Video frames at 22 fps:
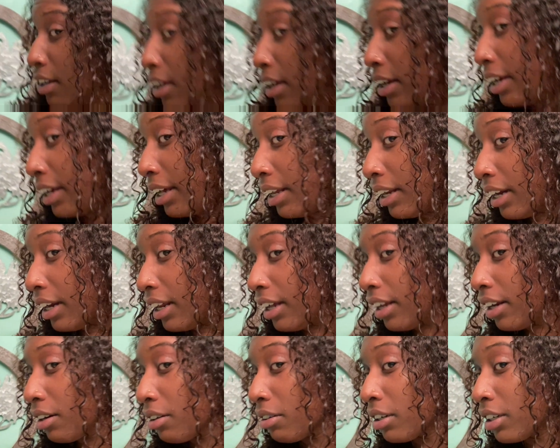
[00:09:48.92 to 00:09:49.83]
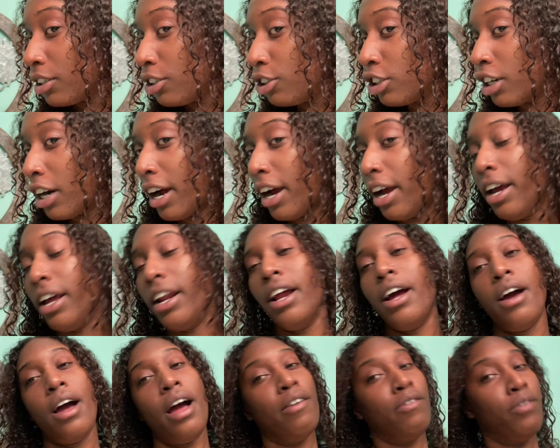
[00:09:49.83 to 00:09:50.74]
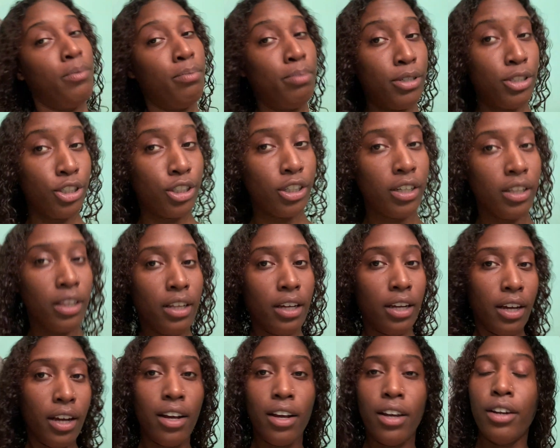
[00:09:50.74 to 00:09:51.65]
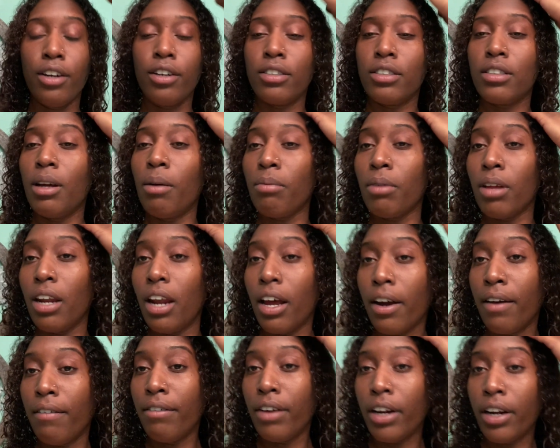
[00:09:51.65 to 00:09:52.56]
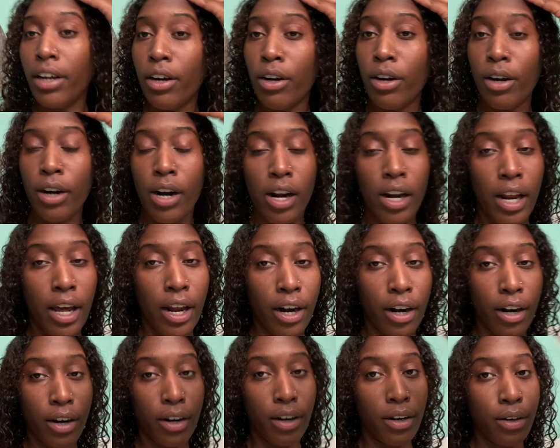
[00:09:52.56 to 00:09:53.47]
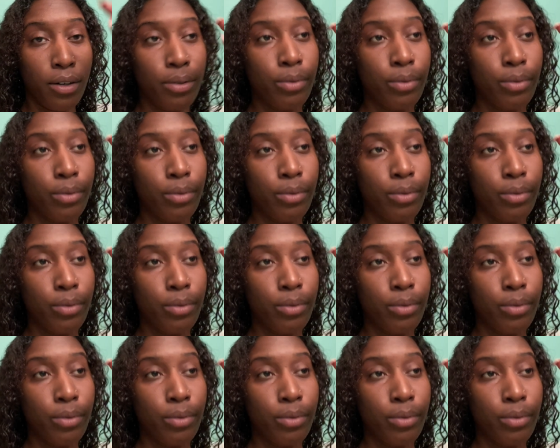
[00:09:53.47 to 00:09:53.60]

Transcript: And it'll get dry and I'll have a picture at the end or something, like a video or later.